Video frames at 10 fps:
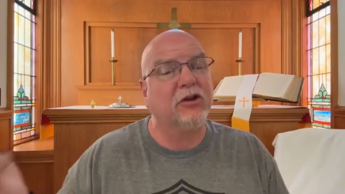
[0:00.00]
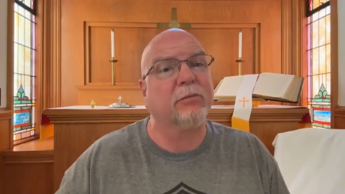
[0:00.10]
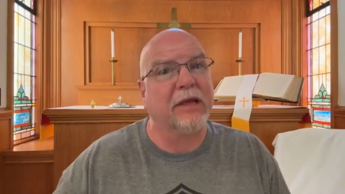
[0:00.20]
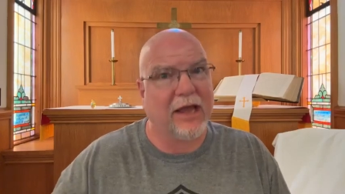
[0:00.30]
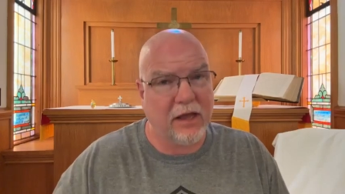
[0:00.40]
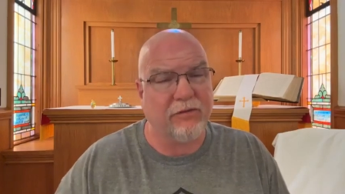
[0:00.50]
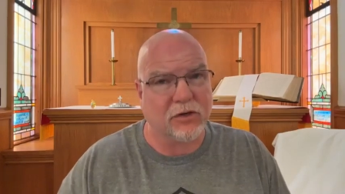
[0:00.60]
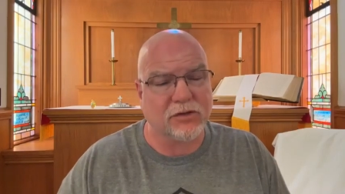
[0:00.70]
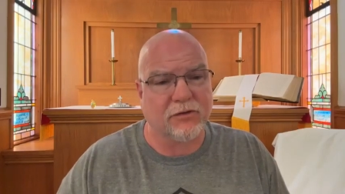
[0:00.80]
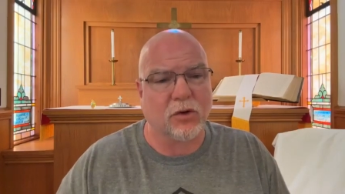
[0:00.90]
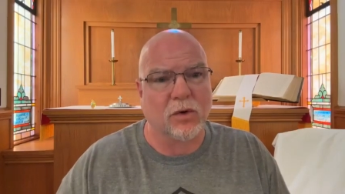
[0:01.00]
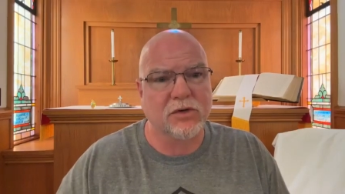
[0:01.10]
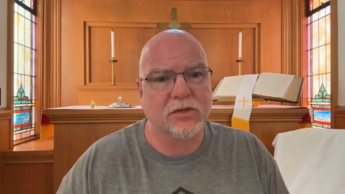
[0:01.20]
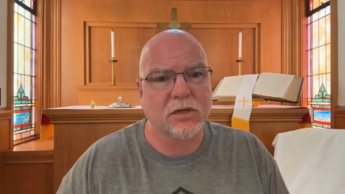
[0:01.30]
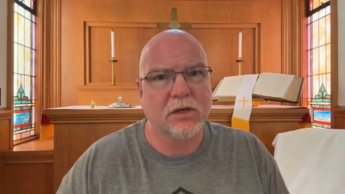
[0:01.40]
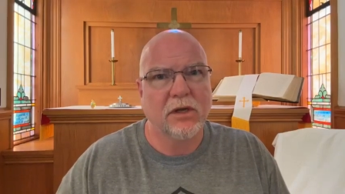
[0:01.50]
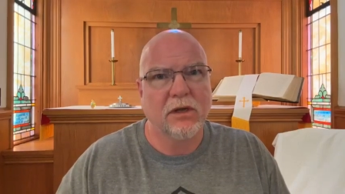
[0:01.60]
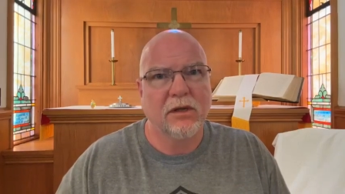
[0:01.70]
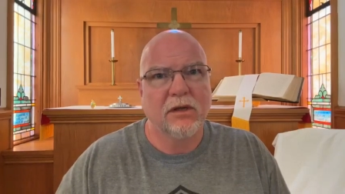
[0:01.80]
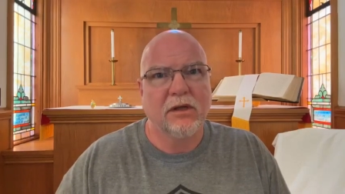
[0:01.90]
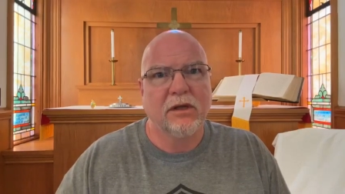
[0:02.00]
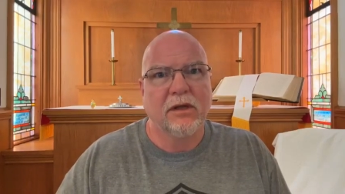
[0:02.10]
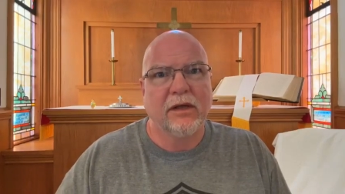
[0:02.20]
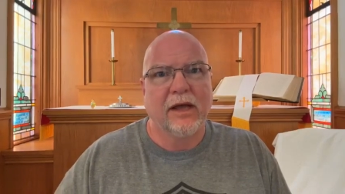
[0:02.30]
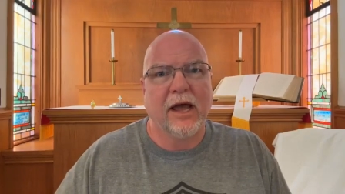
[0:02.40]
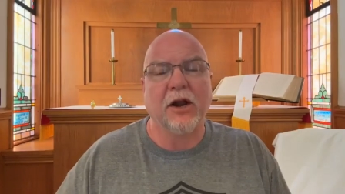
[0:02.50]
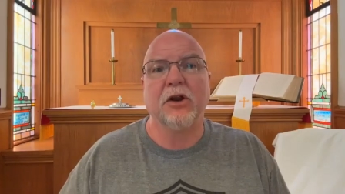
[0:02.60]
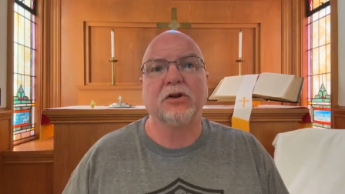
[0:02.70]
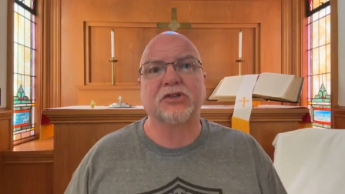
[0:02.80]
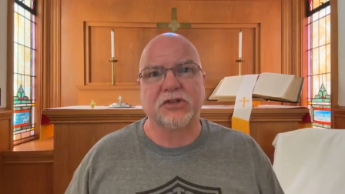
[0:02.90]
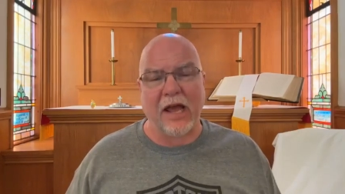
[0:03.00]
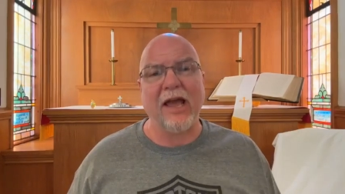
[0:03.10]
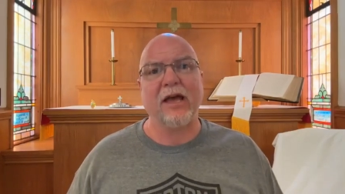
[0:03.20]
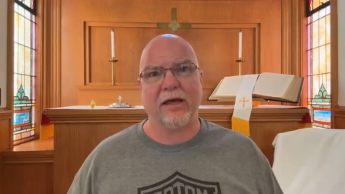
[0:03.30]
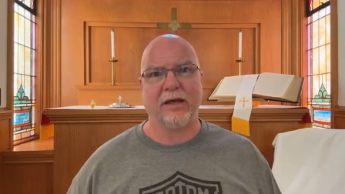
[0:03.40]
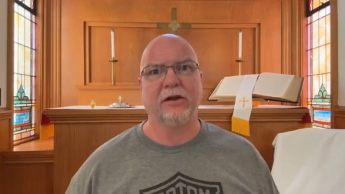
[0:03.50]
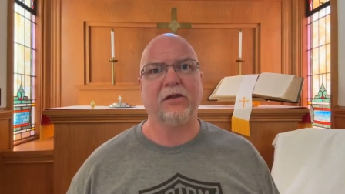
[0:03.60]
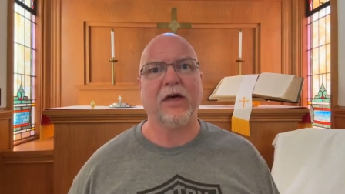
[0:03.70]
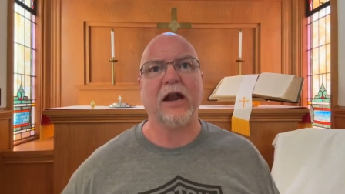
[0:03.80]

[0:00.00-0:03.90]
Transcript: and your behaviors, of course, and understand